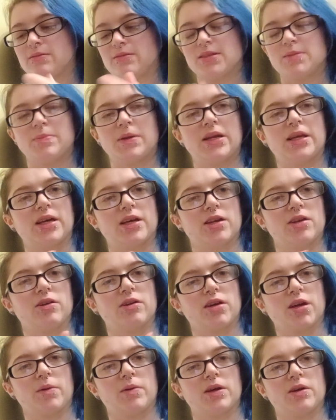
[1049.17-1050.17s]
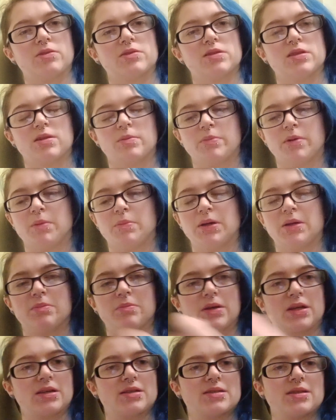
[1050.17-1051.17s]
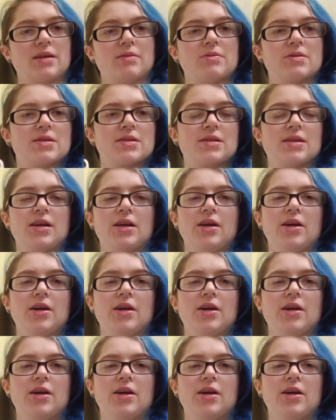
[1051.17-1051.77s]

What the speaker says: spinning and not going onto the bobbin because I was